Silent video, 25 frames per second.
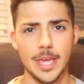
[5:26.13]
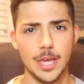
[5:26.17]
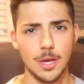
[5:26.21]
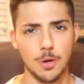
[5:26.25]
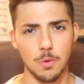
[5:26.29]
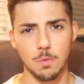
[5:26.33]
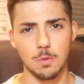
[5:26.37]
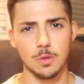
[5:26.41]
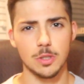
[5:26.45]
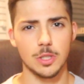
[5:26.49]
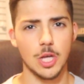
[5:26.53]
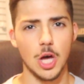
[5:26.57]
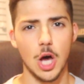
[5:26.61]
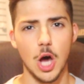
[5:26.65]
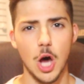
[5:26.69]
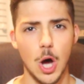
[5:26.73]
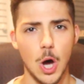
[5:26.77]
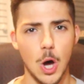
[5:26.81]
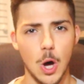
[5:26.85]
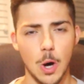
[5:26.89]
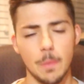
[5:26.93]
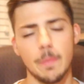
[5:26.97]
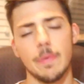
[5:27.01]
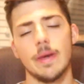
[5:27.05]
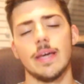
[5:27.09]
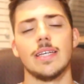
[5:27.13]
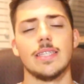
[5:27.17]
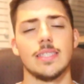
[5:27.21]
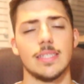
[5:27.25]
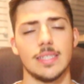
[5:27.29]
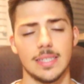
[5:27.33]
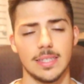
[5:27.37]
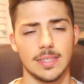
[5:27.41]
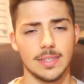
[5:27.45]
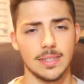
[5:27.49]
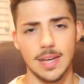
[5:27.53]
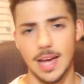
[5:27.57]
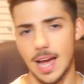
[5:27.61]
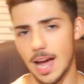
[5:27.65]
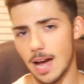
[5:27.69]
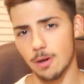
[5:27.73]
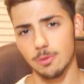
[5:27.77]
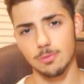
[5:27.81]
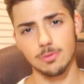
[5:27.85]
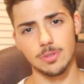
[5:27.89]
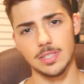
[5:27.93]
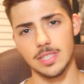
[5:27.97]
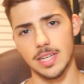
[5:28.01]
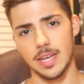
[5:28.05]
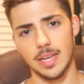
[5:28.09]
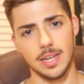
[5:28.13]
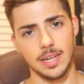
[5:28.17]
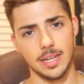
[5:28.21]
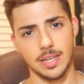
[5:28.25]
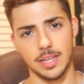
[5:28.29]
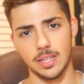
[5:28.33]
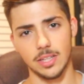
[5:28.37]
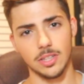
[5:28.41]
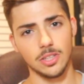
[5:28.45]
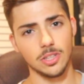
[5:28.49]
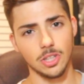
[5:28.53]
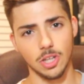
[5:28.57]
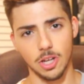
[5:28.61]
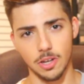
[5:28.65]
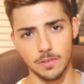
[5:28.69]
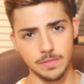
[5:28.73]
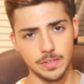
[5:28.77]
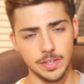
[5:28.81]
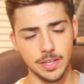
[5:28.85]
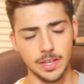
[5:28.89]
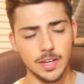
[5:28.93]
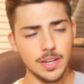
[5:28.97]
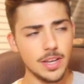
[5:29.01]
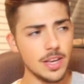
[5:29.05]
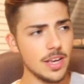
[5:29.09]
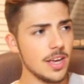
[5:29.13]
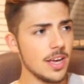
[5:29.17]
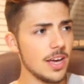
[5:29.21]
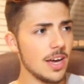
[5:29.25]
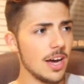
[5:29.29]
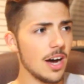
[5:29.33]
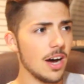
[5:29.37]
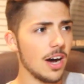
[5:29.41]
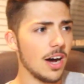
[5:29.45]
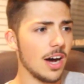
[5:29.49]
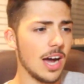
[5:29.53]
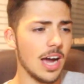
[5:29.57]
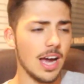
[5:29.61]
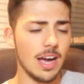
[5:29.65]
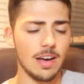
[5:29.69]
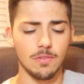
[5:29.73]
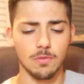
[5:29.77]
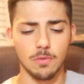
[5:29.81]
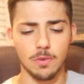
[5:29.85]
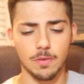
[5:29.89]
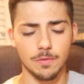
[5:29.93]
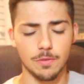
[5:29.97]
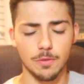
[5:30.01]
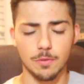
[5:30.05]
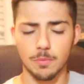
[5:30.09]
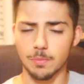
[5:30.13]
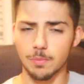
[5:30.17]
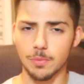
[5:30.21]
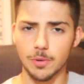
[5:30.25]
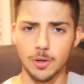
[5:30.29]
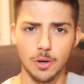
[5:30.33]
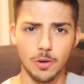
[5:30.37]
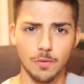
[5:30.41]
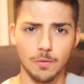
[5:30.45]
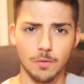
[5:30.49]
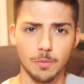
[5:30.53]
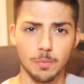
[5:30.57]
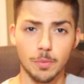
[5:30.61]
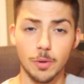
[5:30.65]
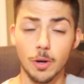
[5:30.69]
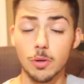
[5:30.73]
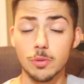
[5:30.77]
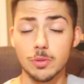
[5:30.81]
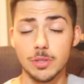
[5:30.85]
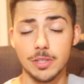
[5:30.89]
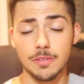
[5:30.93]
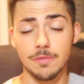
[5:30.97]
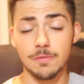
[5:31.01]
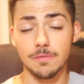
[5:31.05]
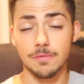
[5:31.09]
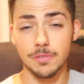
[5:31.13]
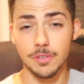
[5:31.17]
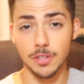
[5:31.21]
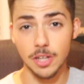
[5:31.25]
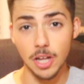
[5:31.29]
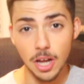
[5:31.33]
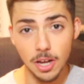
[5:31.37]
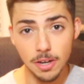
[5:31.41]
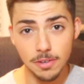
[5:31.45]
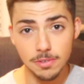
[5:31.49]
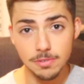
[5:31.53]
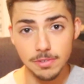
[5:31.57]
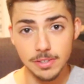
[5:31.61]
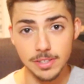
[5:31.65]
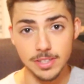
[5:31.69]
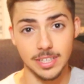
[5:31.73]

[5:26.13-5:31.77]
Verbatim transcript: It was amazing, outstanding, loved it. Uh, I have one from Pro Protein Fluff.